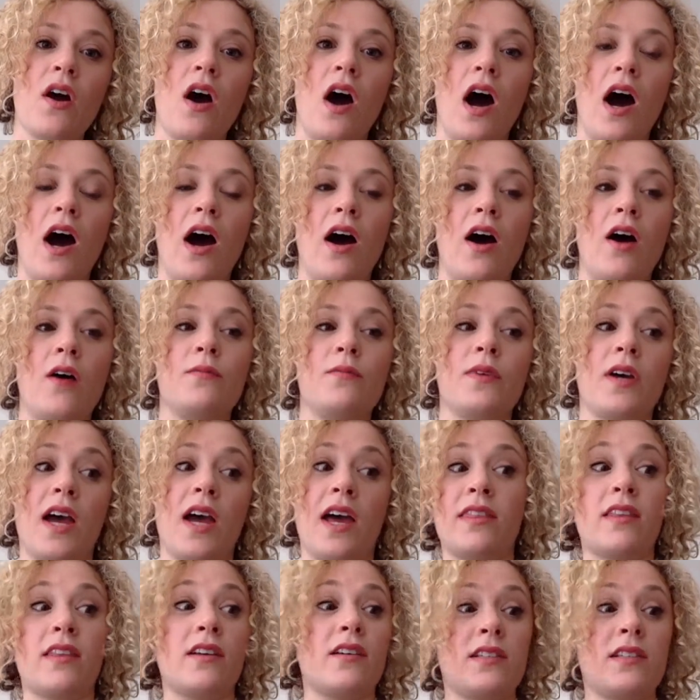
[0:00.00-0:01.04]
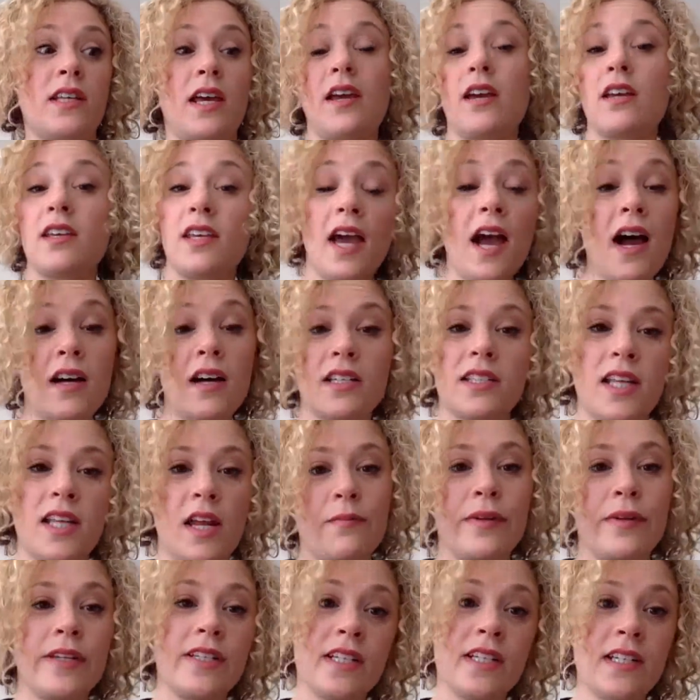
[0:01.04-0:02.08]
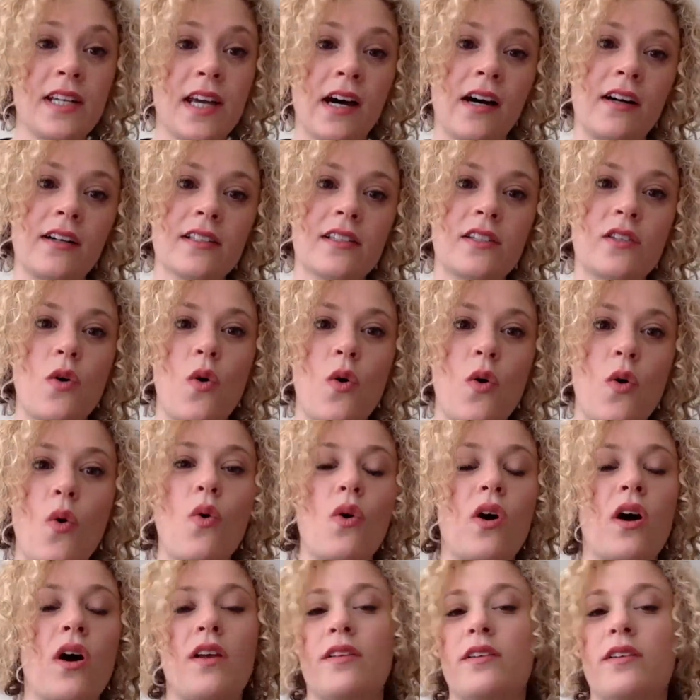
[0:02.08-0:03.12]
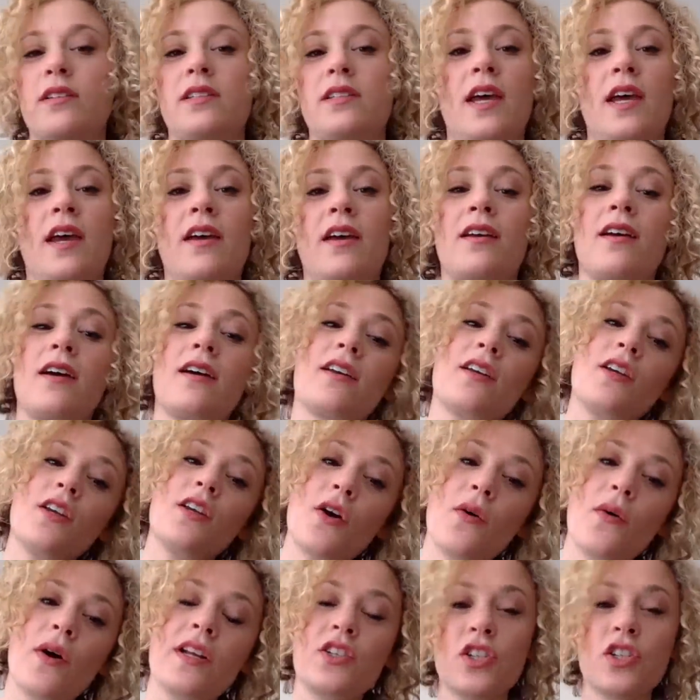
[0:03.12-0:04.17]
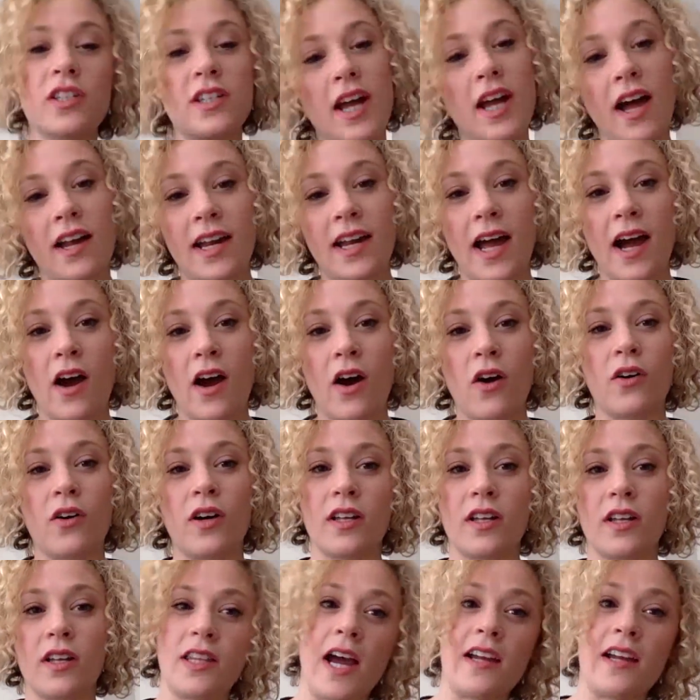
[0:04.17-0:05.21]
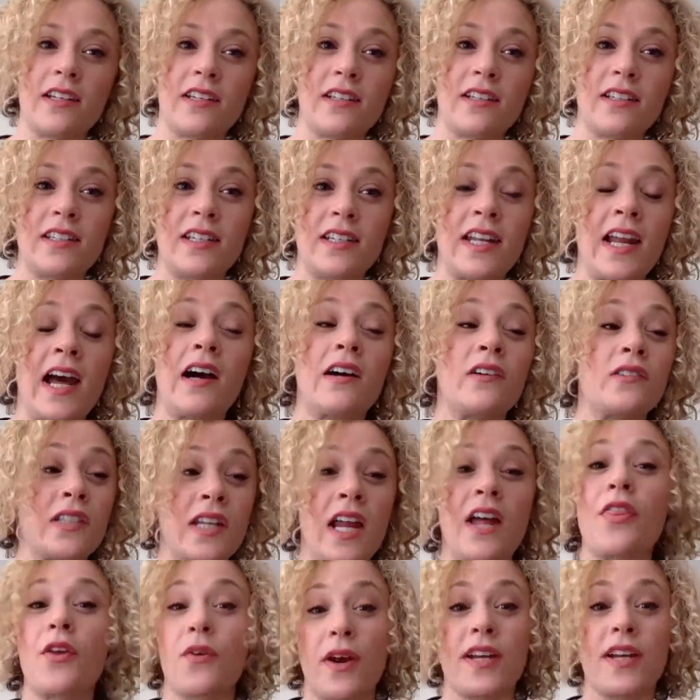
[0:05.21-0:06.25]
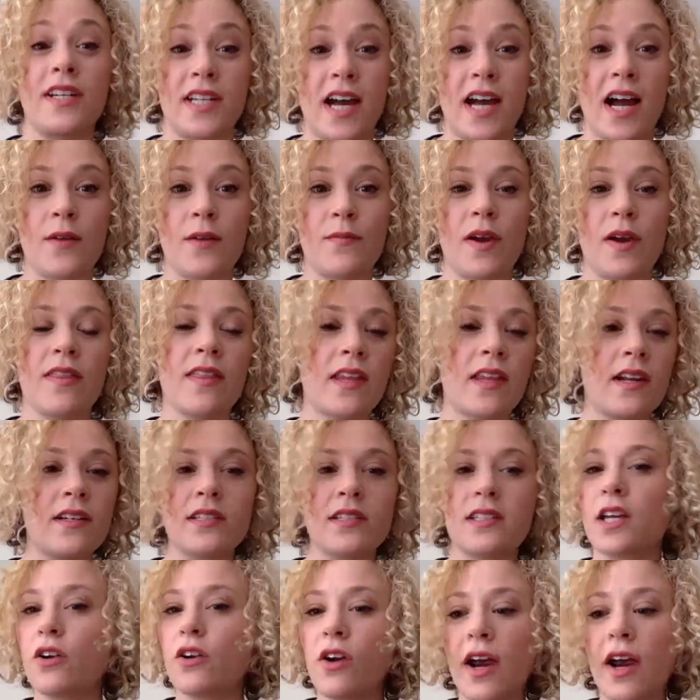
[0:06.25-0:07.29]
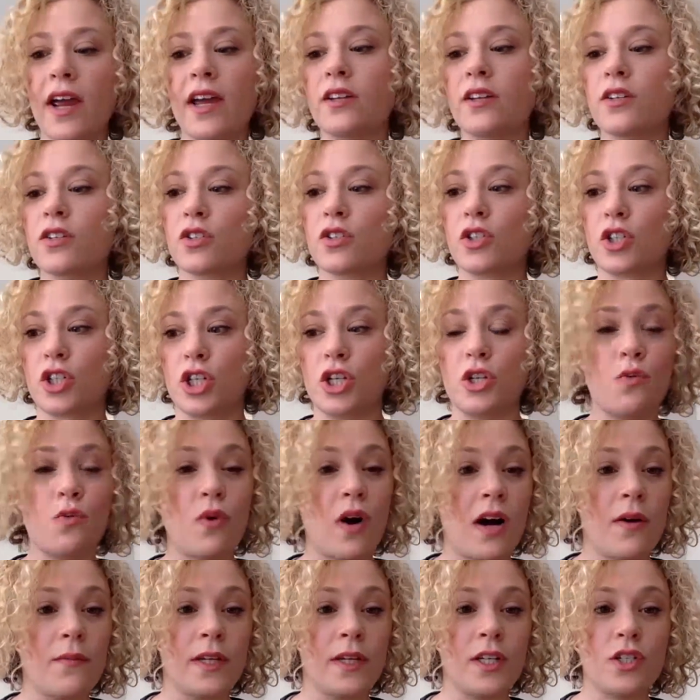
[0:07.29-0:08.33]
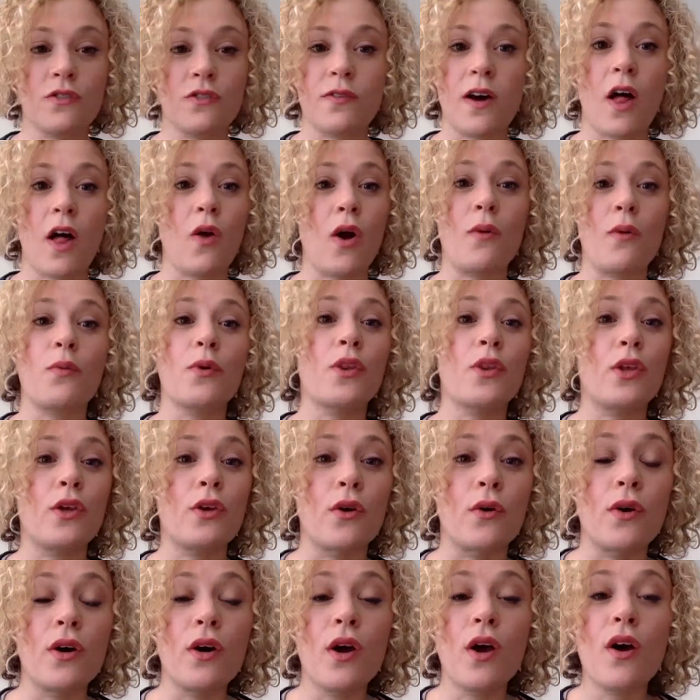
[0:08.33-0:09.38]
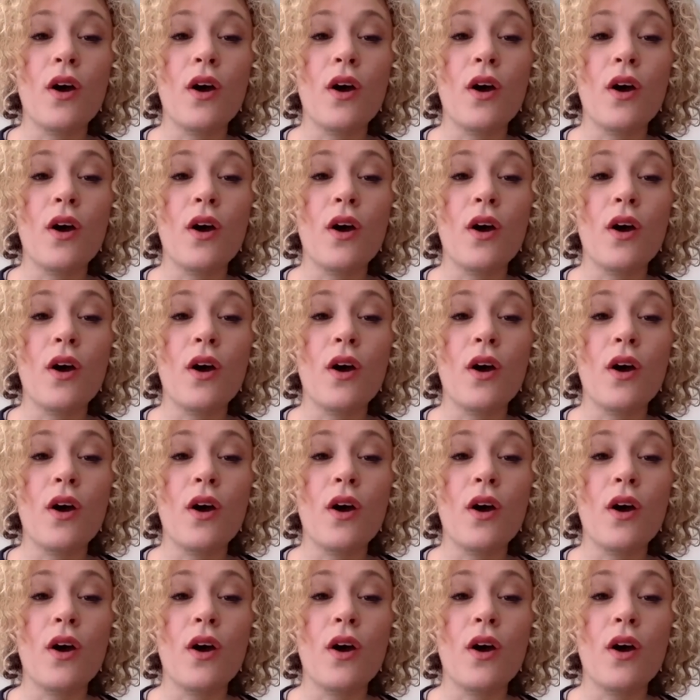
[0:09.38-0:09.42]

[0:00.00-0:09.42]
And they'll say, yeah, send me details. Or they'll say, you know what, just not now. Now is not the right time. And then I'll say, great. Do you want me to follow up with you?